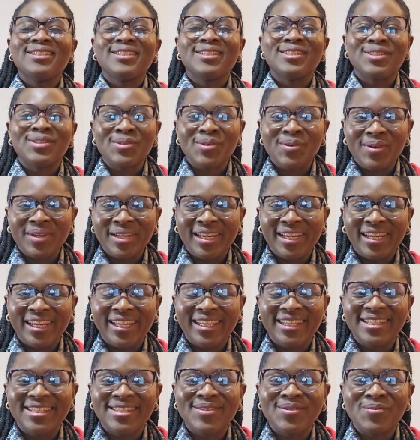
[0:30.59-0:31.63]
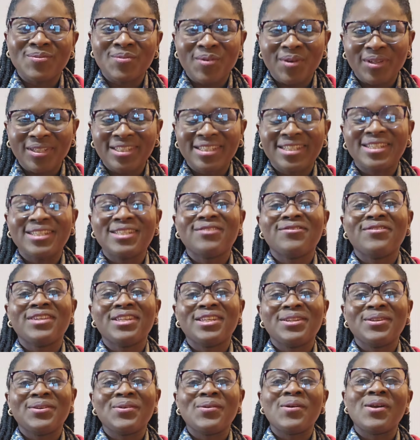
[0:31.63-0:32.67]
joining to watch this
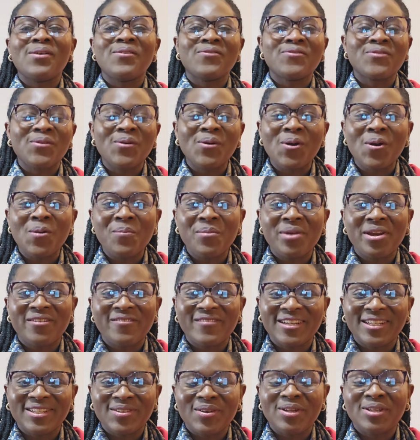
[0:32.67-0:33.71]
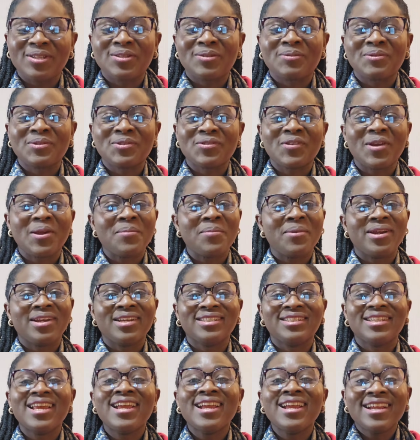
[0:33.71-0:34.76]
video, and for all my returning subscribers,